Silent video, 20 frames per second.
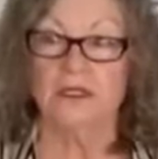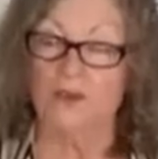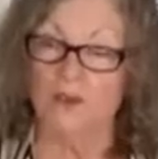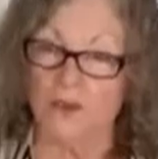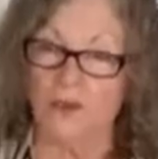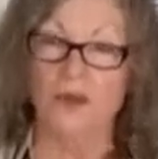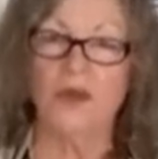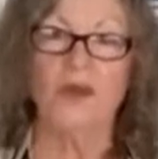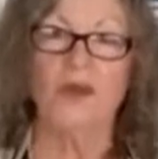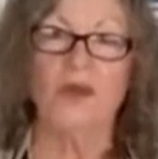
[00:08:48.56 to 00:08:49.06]

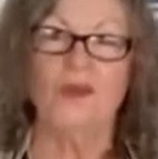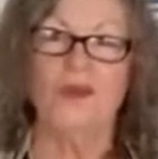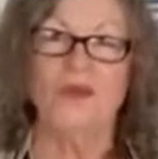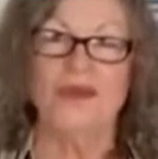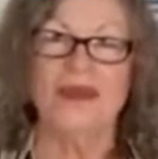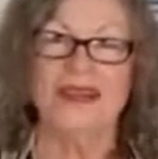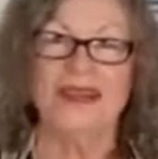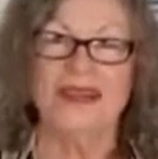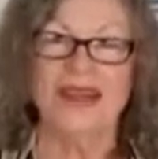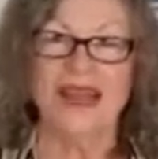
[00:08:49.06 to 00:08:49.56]
you will
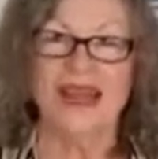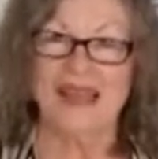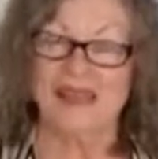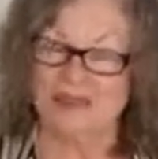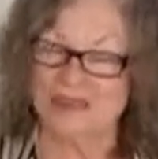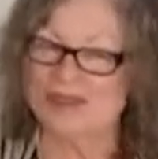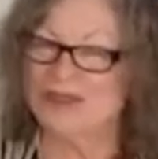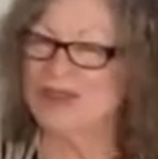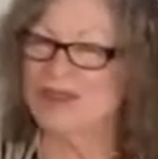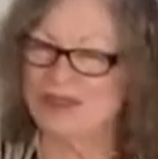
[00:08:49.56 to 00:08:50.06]

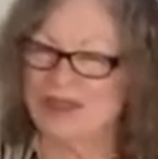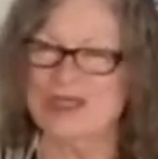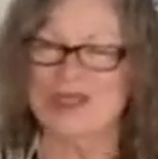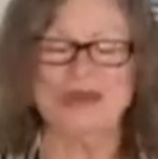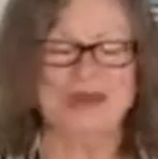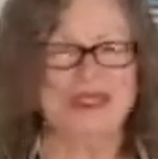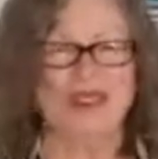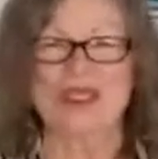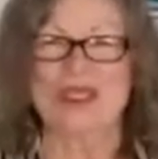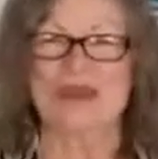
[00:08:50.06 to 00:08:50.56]
after you're
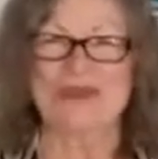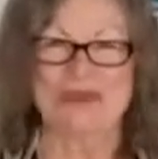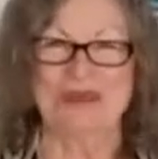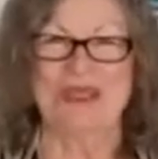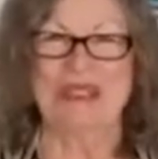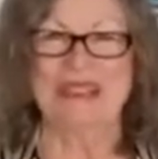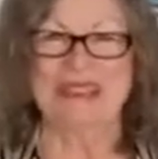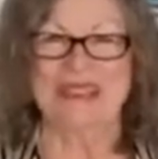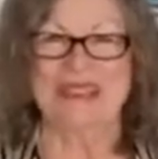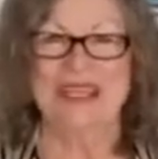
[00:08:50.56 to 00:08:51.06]
finished with step
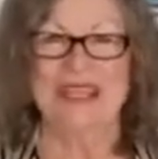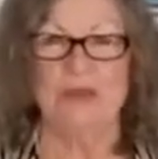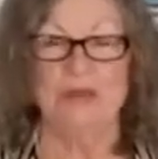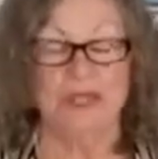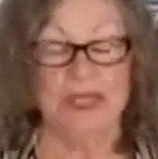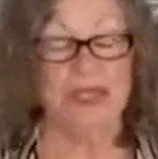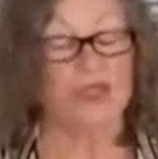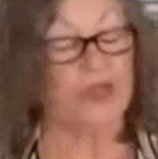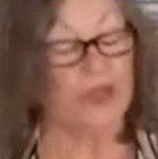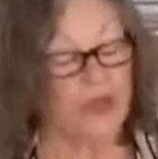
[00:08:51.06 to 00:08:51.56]
1,
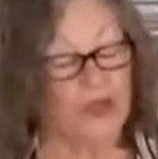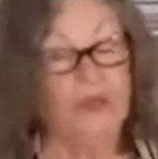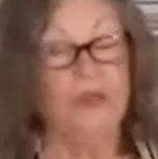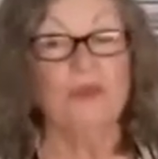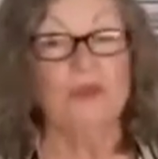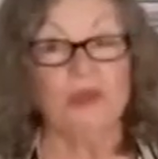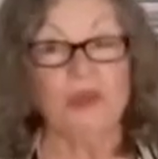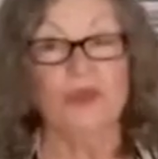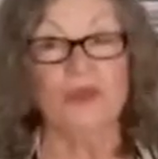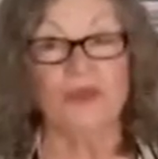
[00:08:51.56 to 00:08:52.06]
because you're going to
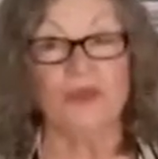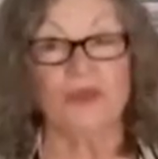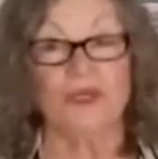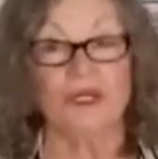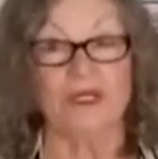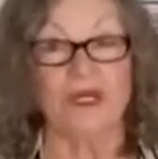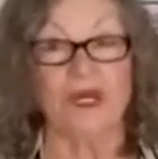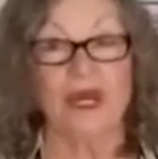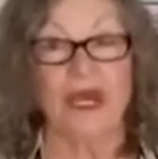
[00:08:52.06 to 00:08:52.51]
build one.